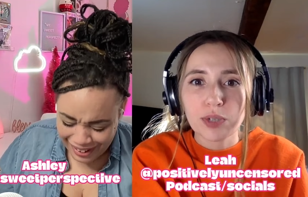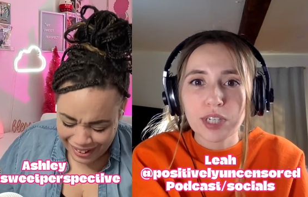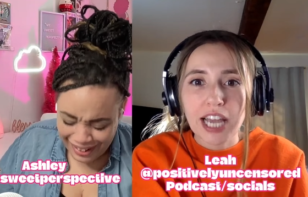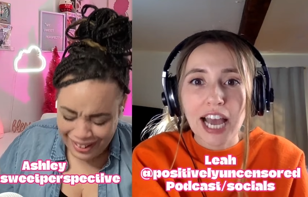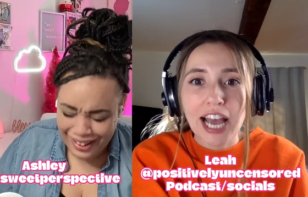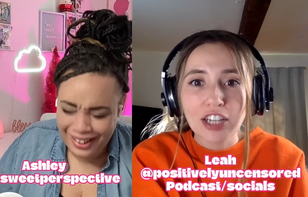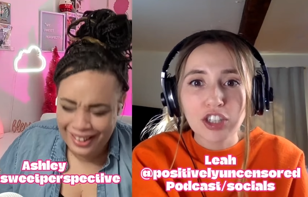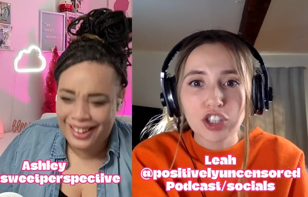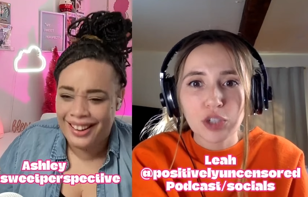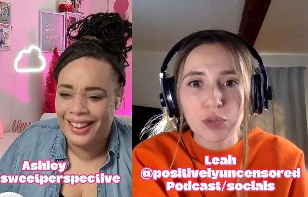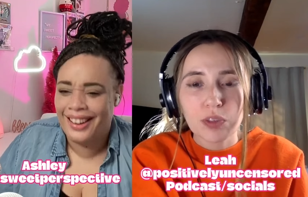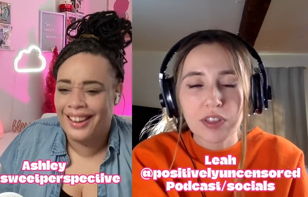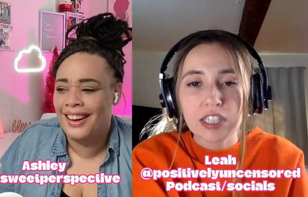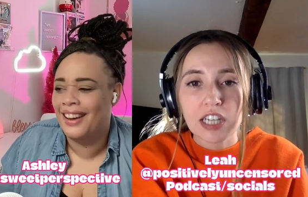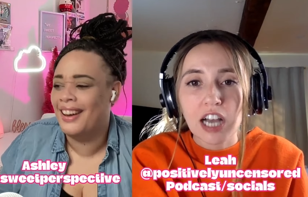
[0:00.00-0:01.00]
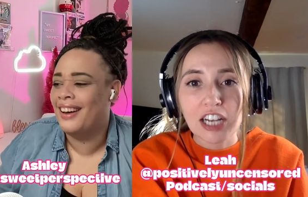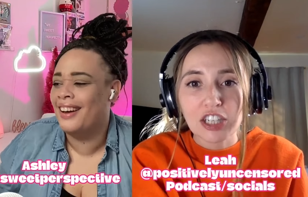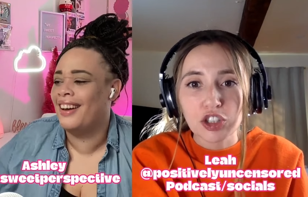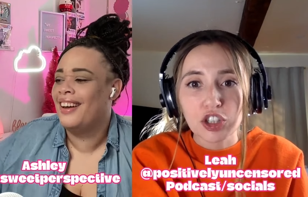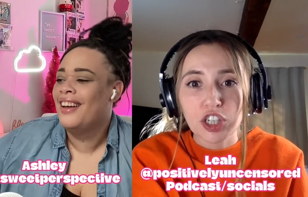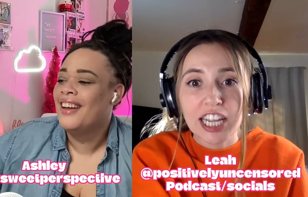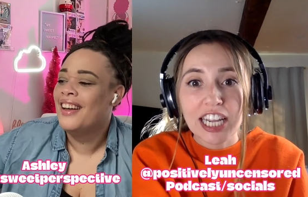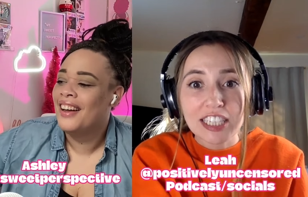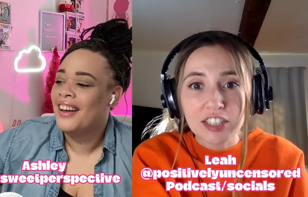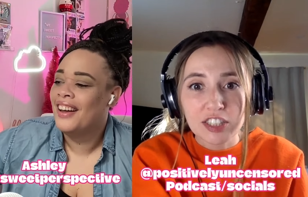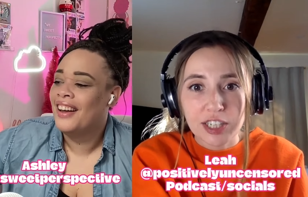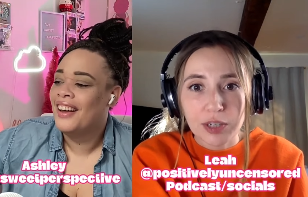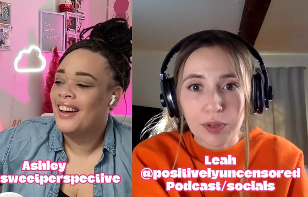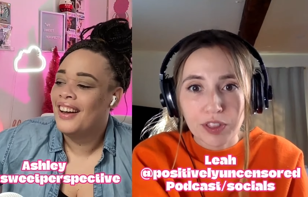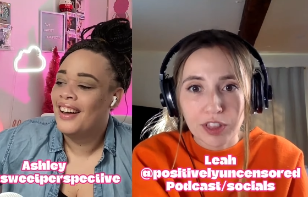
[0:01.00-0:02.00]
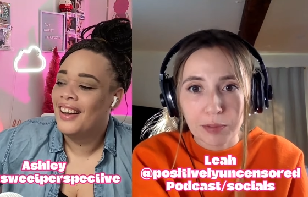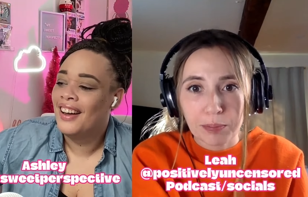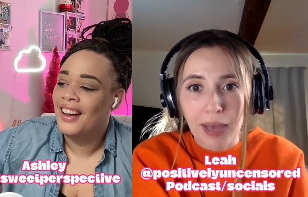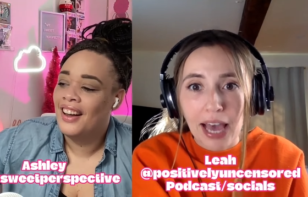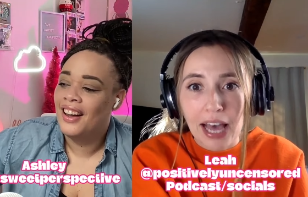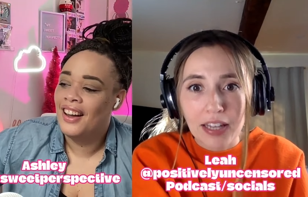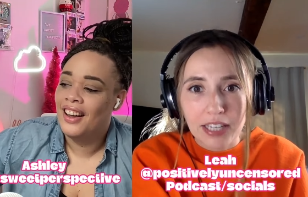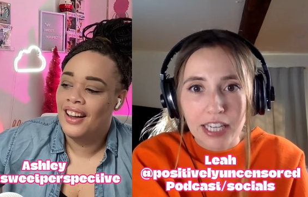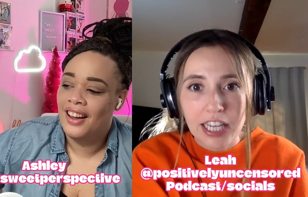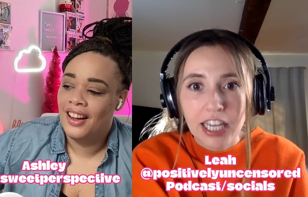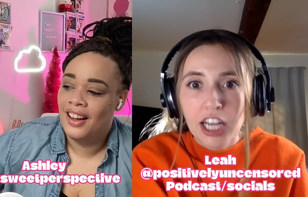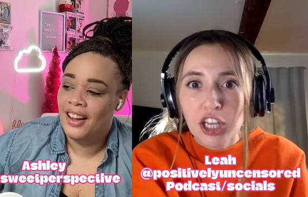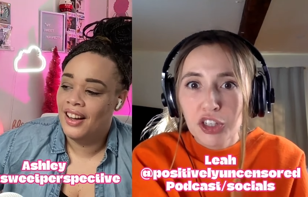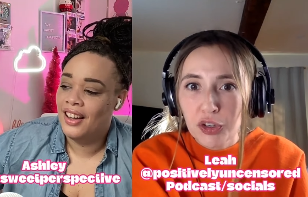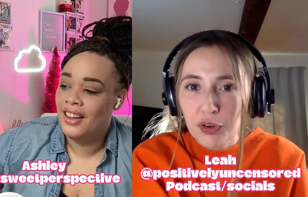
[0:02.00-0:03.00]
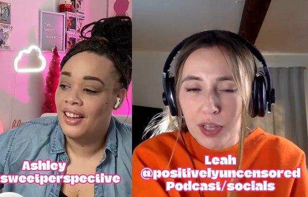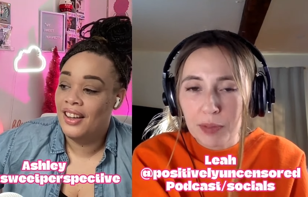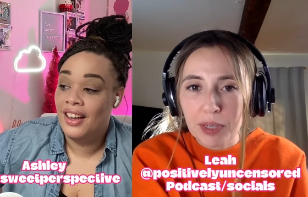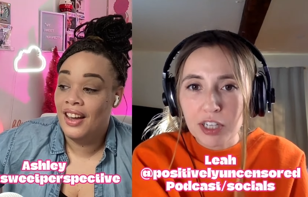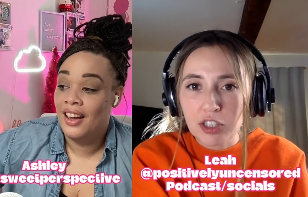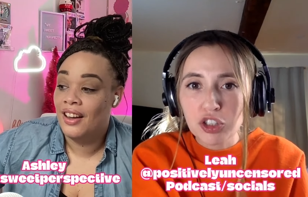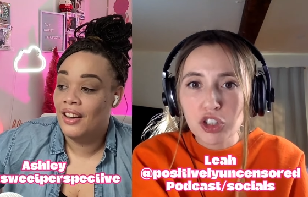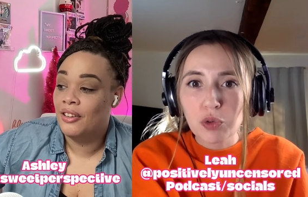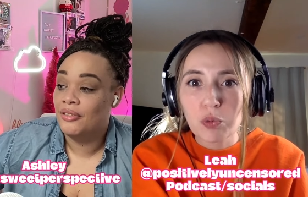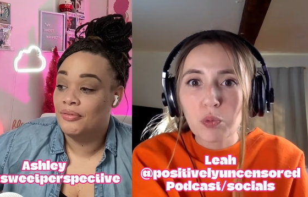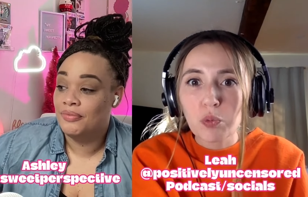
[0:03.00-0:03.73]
Speaker 1: reaction when the doctor hits it with the mallet. You know what I mean? Yeah. So